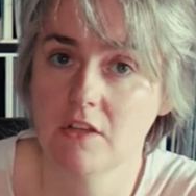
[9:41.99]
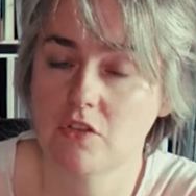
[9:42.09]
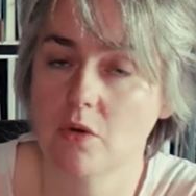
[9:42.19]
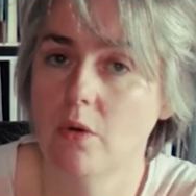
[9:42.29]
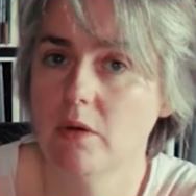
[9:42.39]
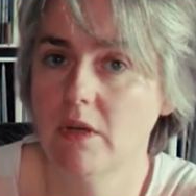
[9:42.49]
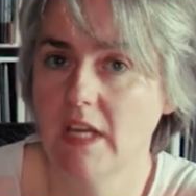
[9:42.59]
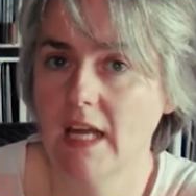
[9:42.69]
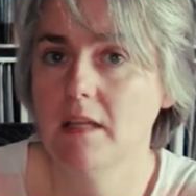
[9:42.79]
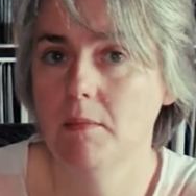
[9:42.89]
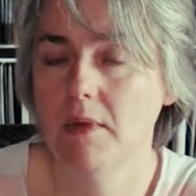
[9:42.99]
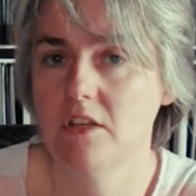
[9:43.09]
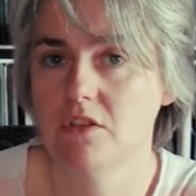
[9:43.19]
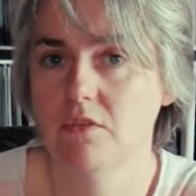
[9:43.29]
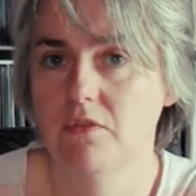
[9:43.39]
So you can
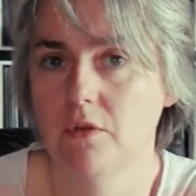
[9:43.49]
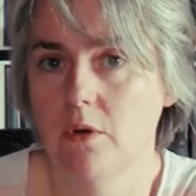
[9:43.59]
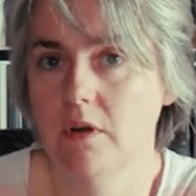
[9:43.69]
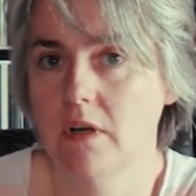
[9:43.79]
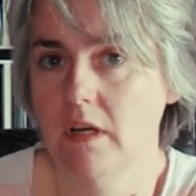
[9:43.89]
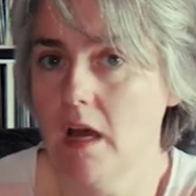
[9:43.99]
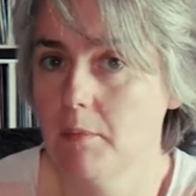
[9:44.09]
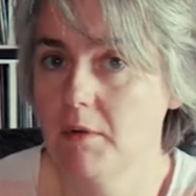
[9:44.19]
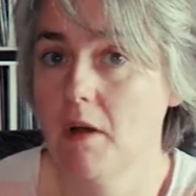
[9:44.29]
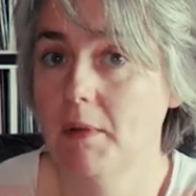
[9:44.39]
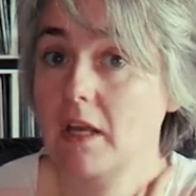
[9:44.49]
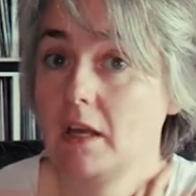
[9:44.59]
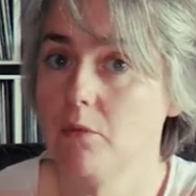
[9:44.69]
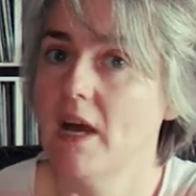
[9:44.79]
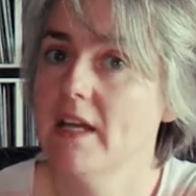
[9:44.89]
imagine, for an upcoming
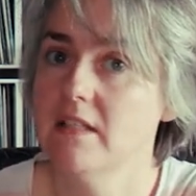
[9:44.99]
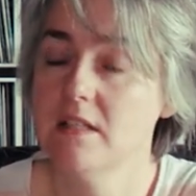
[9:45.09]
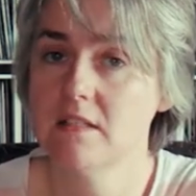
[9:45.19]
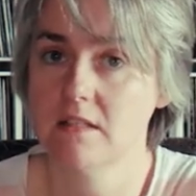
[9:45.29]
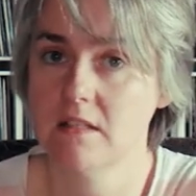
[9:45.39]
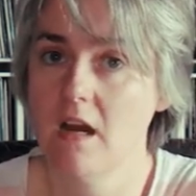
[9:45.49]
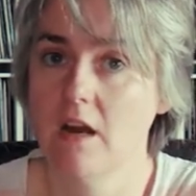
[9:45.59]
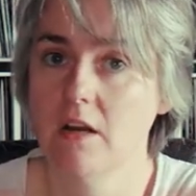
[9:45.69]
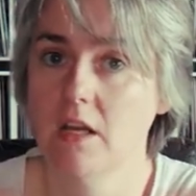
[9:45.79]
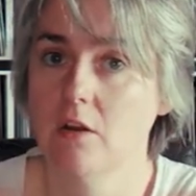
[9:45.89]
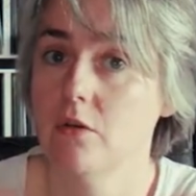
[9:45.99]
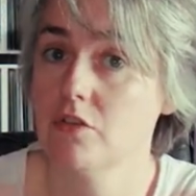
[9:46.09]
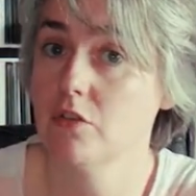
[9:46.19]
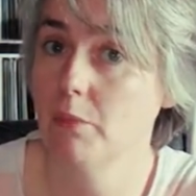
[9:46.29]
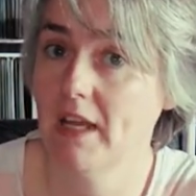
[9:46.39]
and rising star, and
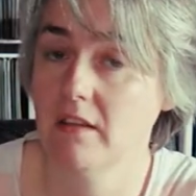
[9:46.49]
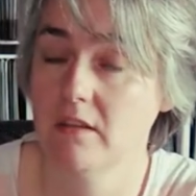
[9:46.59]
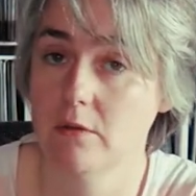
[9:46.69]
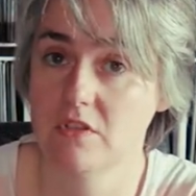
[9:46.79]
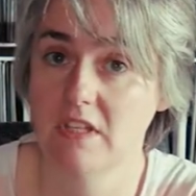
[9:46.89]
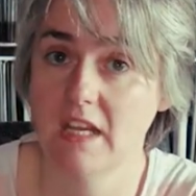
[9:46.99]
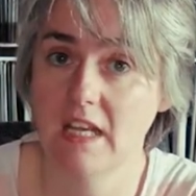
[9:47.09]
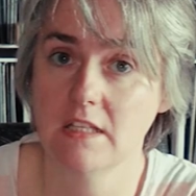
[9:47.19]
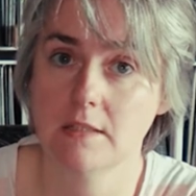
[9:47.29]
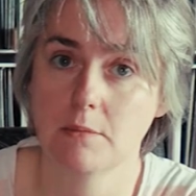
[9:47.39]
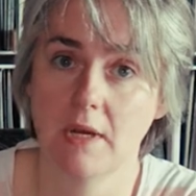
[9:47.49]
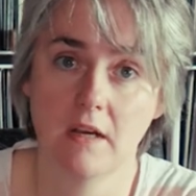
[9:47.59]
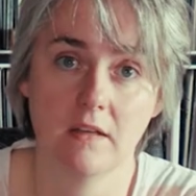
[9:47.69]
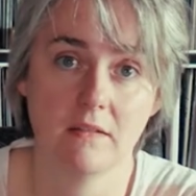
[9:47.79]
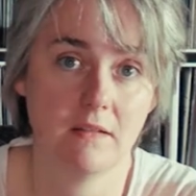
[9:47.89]
also back in those days
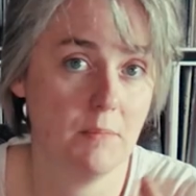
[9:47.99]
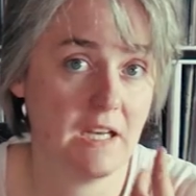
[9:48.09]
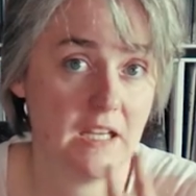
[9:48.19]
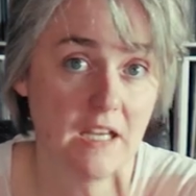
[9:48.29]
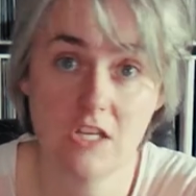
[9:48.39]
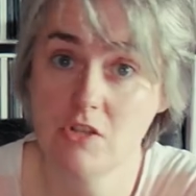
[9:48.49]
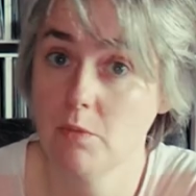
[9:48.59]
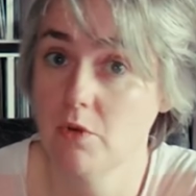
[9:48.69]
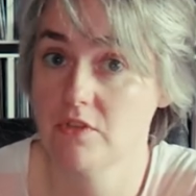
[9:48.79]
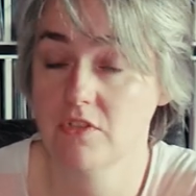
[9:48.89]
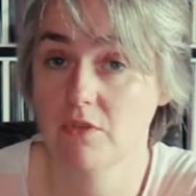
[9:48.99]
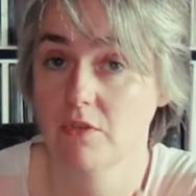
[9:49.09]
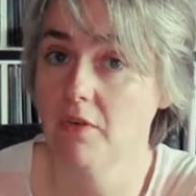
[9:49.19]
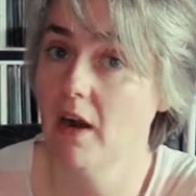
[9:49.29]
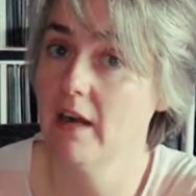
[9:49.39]
where the medication wasn't so
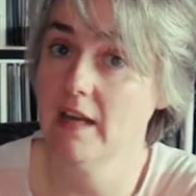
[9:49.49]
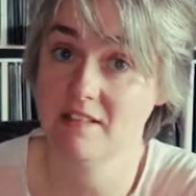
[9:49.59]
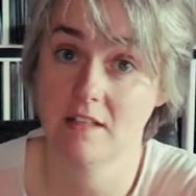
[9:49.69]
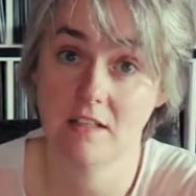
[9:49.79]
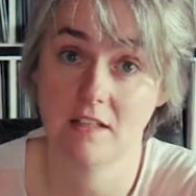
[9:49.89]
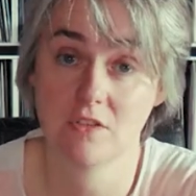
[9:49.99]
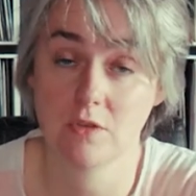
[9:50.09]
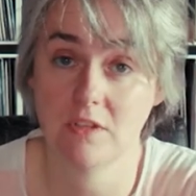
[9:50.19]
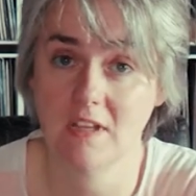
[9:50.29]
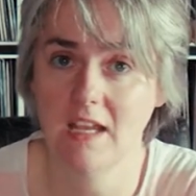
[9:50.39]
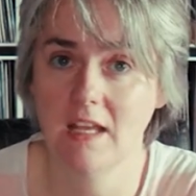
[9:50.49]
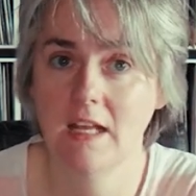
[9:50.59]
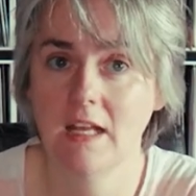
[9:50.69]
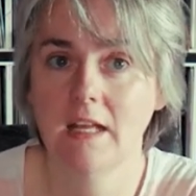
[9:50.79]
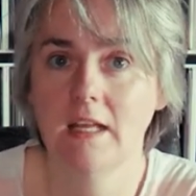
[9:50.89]
far as it is
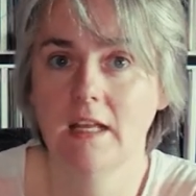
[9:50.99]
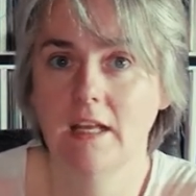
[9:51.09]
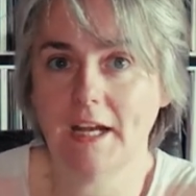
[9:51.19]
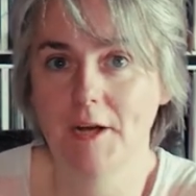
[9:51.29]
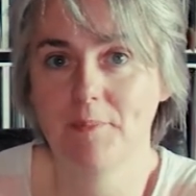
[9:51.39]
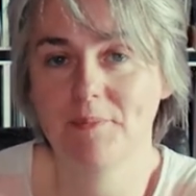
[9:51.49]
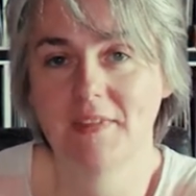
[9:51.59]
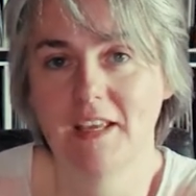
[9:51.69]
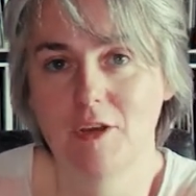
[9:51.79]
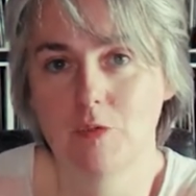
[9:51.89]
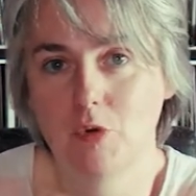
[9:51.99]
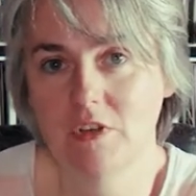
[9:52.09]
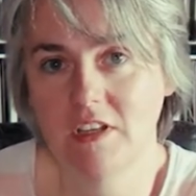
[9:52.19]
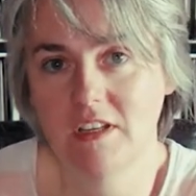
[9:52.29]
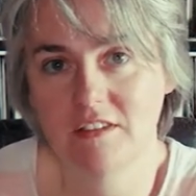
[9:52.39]
today,
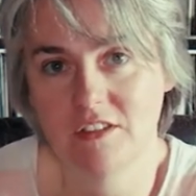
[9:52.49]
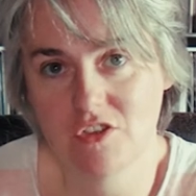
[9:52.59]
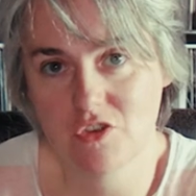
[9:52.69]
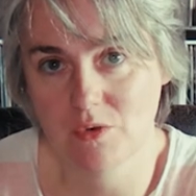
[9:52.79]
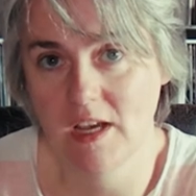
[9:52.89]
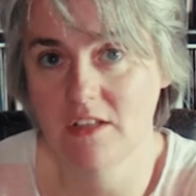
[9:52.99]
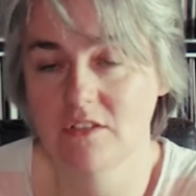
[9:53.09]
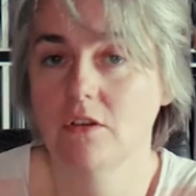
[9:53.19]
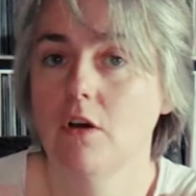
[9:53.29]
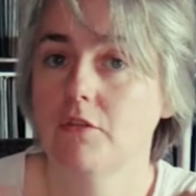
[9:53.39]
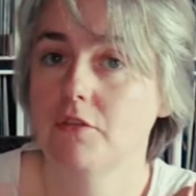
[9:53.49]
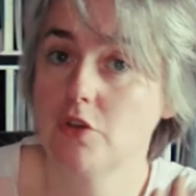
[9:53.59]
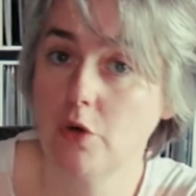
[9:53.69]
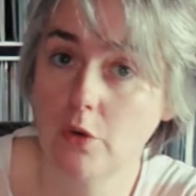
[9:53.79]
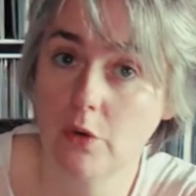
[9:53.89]
putting the stress of
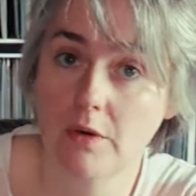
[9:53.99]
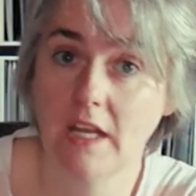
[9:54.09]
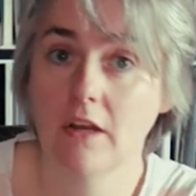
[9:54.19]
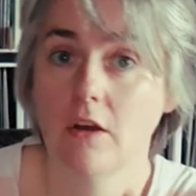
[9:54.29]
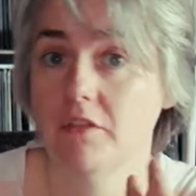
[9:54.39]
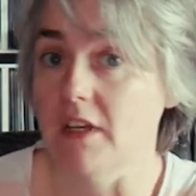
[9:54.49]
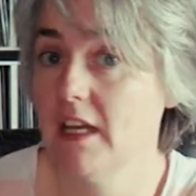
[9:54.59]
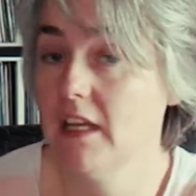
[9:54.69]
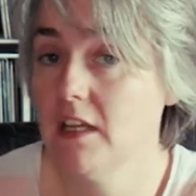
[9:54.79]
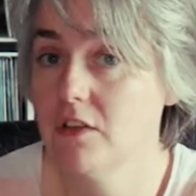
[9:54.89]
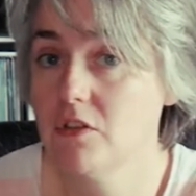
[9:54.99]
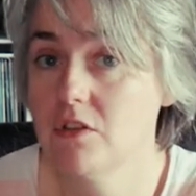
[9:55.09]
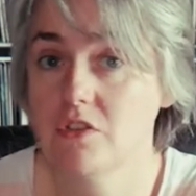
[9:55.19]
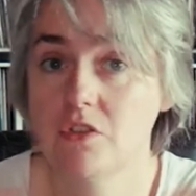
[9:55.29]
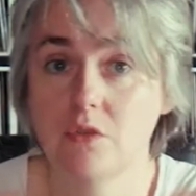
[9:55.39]
touring, of getting into
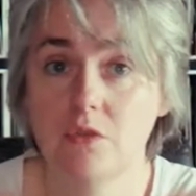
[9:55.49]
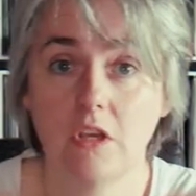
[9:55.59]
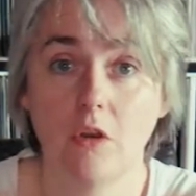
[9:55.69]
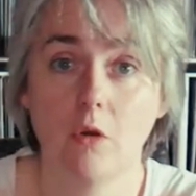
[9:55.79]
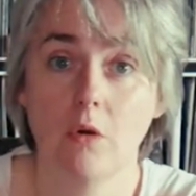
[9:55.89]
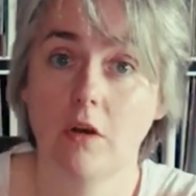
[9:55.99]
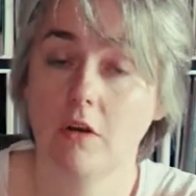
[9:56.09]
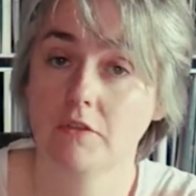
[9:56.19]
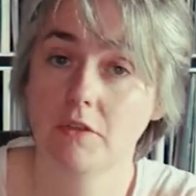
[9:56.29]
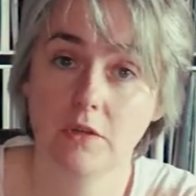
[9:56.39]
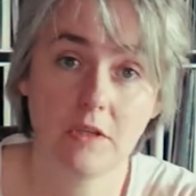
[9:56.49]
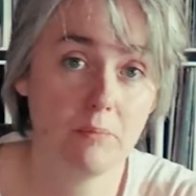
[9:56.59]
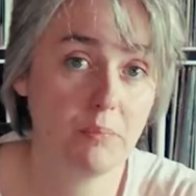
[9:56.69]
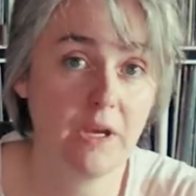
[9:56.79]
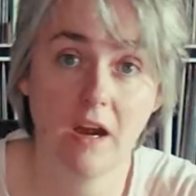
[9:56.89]
the studio, of
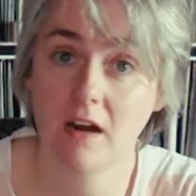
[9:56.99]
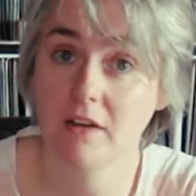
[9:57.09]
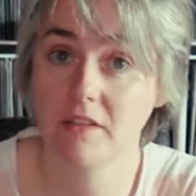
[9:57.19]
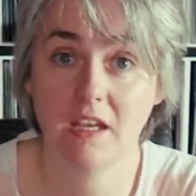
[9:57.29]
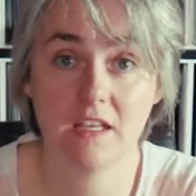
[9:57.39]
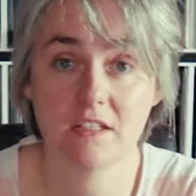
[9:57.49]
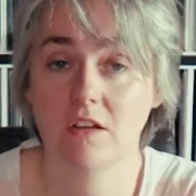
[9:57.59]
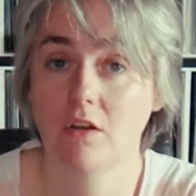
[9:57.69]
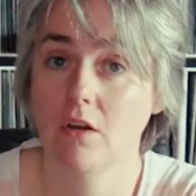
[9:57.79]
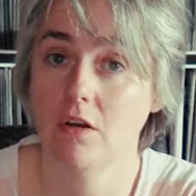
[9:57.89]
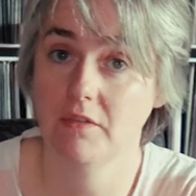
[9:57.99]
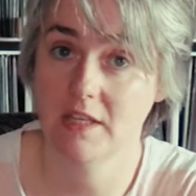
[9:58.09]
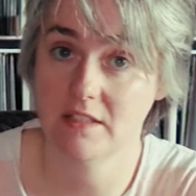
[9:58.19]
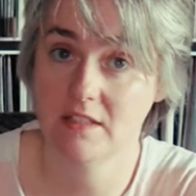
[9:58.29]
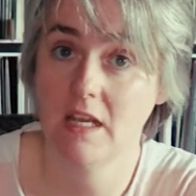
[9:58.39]
doing PR things and all of
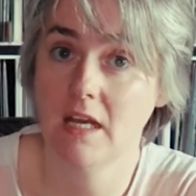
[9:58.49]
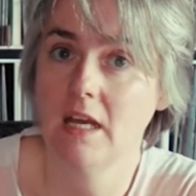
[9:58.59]
this,